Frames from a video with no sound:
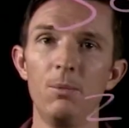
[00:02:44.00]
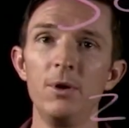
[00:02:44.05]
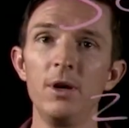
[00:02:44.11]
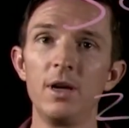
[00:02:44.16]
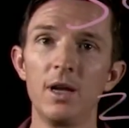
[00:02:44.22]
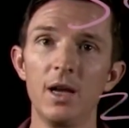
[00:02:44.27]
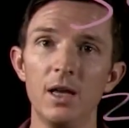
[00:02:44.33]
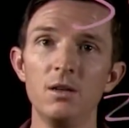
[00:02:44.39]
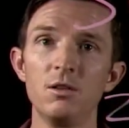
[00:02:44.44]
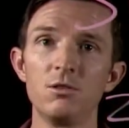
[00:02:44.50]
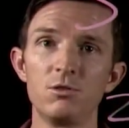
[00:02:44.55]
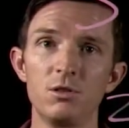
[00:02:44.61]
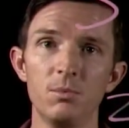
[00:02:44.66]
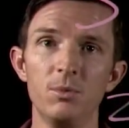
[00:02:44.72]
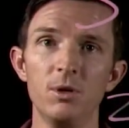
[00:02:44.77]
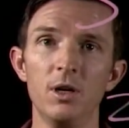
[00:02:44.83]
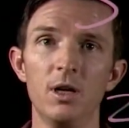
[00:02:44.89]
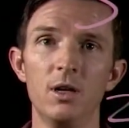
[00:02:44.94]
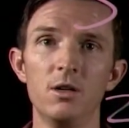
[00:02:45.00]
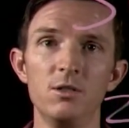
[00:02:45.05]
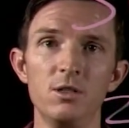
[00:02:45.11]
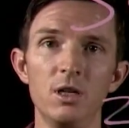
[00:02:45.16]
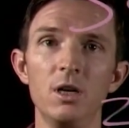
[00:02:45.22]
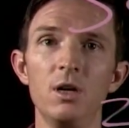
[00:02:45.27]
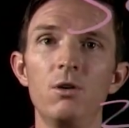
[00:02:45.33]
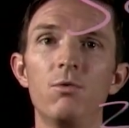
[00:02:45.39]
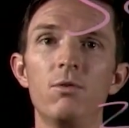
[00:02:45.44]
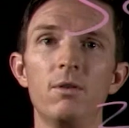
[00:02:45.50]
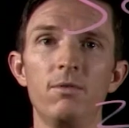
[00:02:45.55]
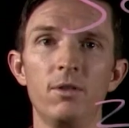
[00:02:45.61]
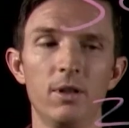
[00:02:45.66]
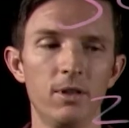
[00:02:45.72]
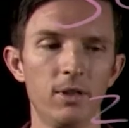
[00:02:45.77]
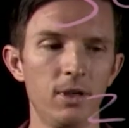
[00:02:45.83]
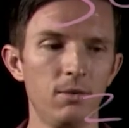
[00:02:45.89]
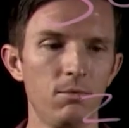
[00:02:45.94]
that we can distribute energy
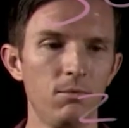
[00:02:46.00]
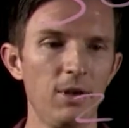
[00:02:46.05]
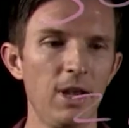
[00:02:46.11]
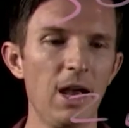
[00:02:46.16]
equivalently.